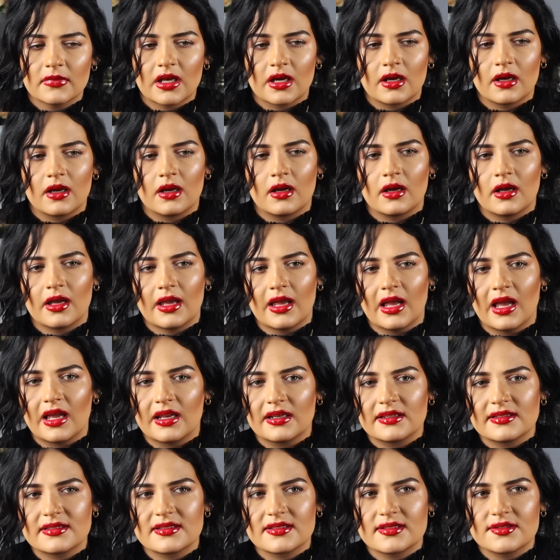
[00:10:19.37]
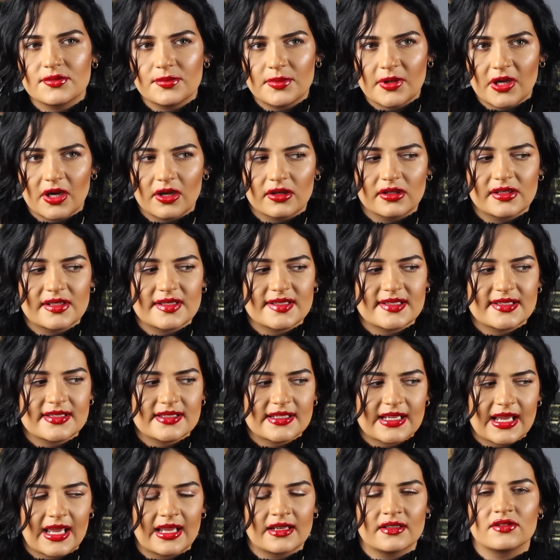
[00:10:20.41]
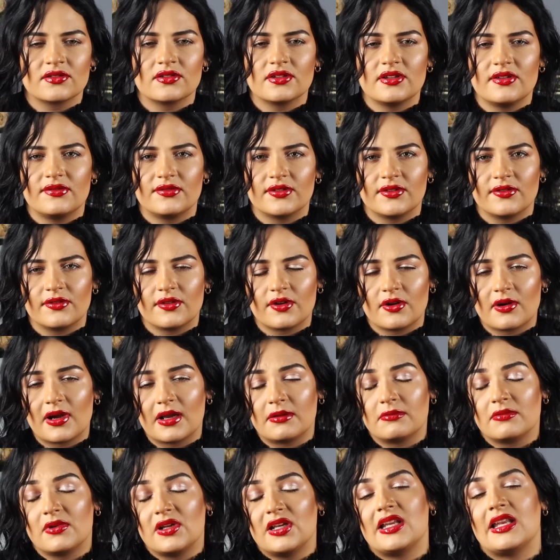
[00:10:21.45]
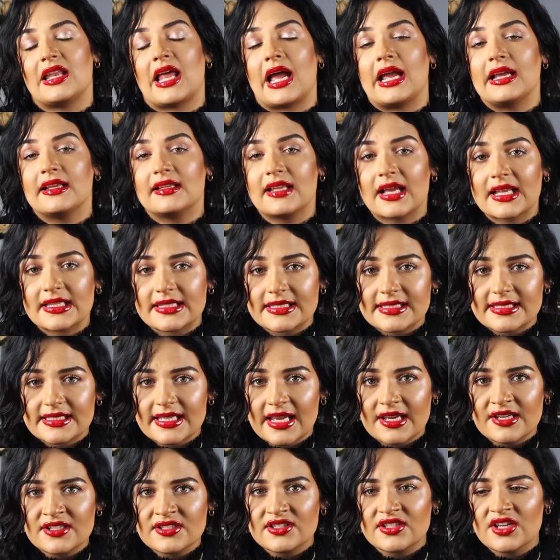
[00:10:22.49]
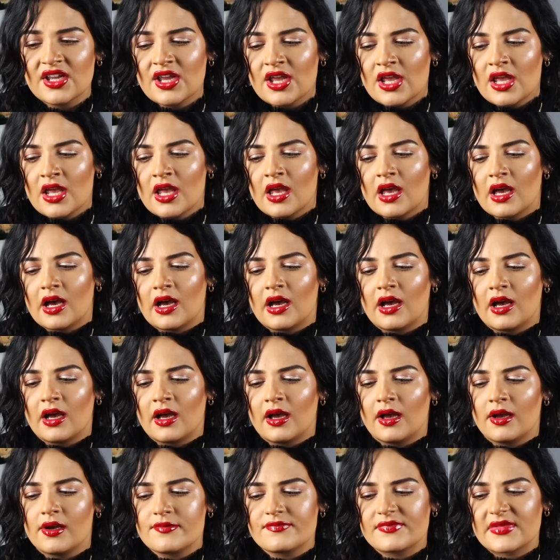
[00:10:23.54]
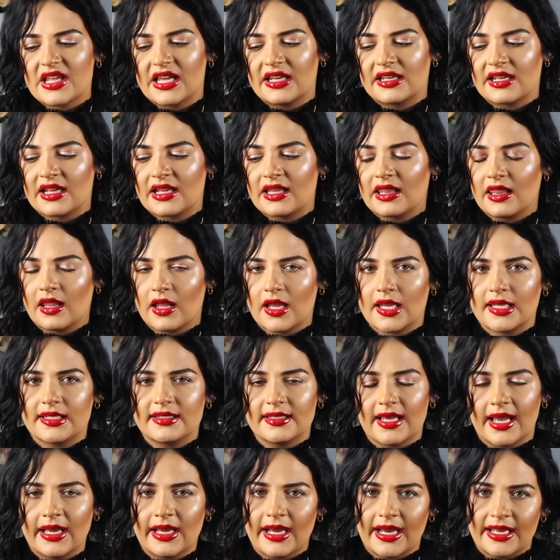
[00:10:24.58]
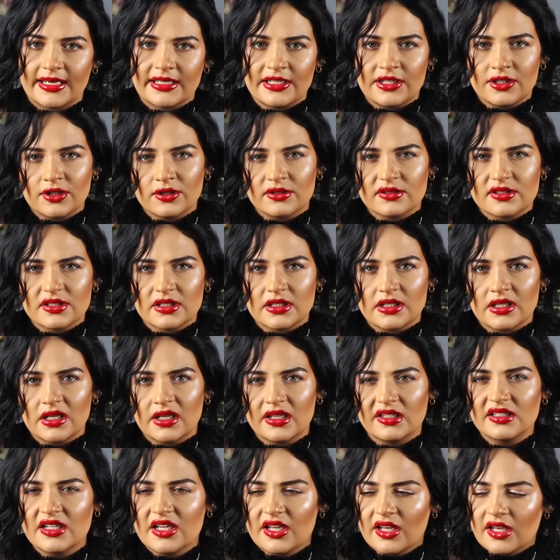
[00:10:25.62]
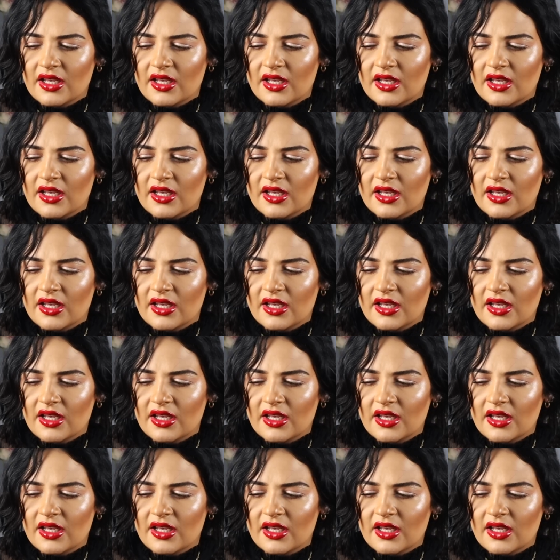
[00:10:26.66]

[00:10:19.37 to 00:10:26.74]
And to be honest, Scandal, even though I really like that scent and I like the honey note in it,